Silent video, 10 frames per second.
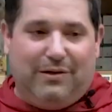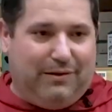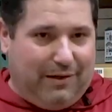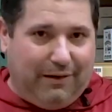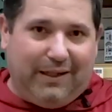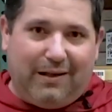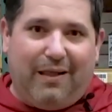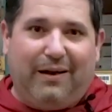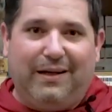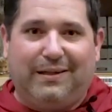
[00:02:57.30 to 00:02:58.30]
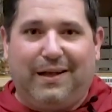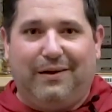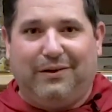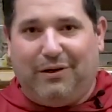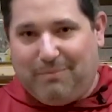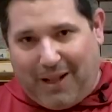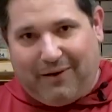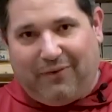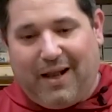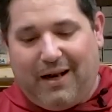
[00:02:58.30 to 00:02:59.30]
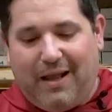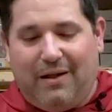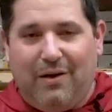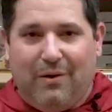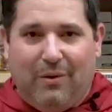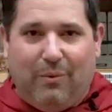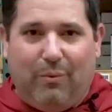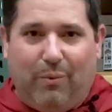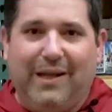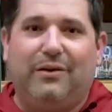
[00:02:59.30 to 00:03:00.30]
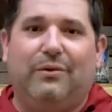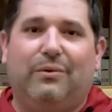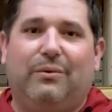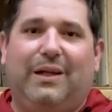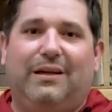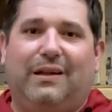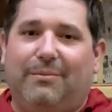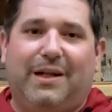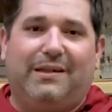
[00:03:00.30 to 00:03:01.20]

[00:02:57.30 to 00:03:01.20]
during these holiday sales, during Black Friday, we do these limited